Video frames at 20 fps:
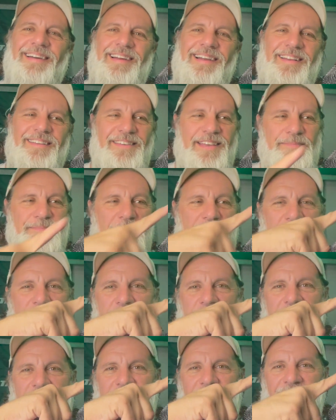It's like my
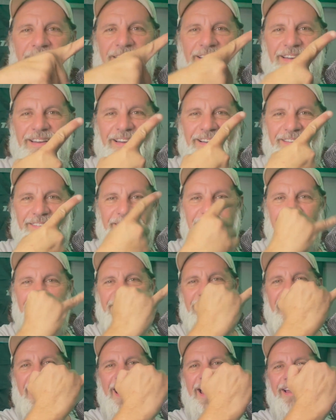finger. It's like, look at
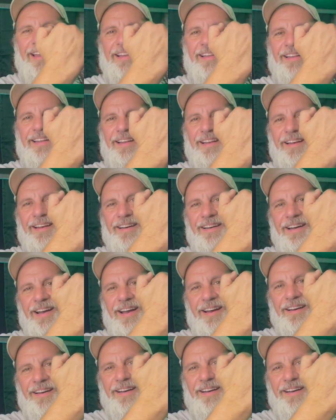that. Eh.